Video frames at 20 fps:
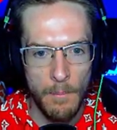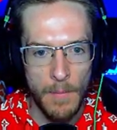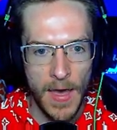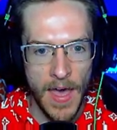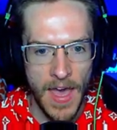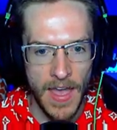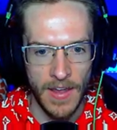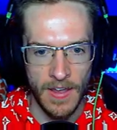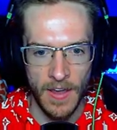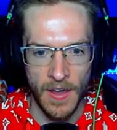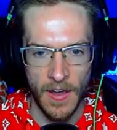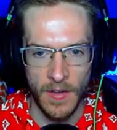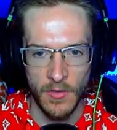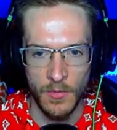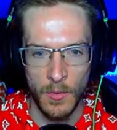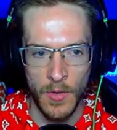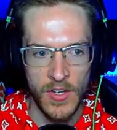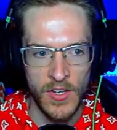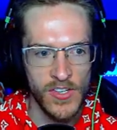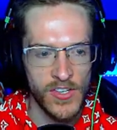pet, guys,
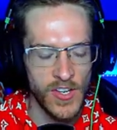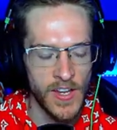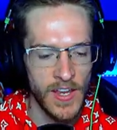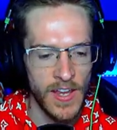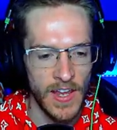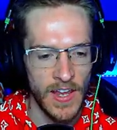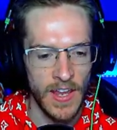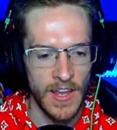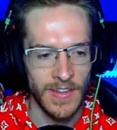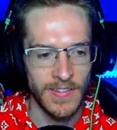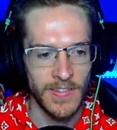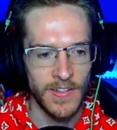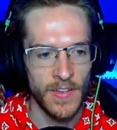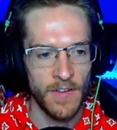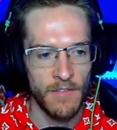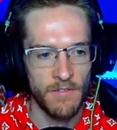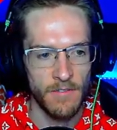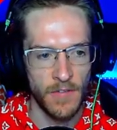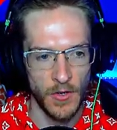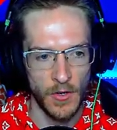which is
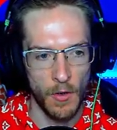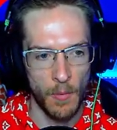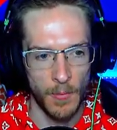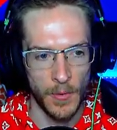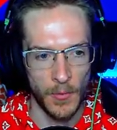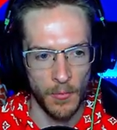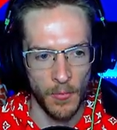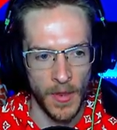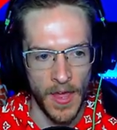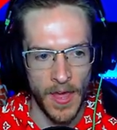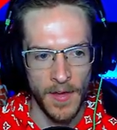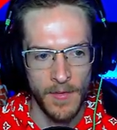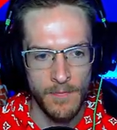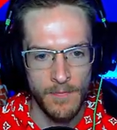phenomenal there.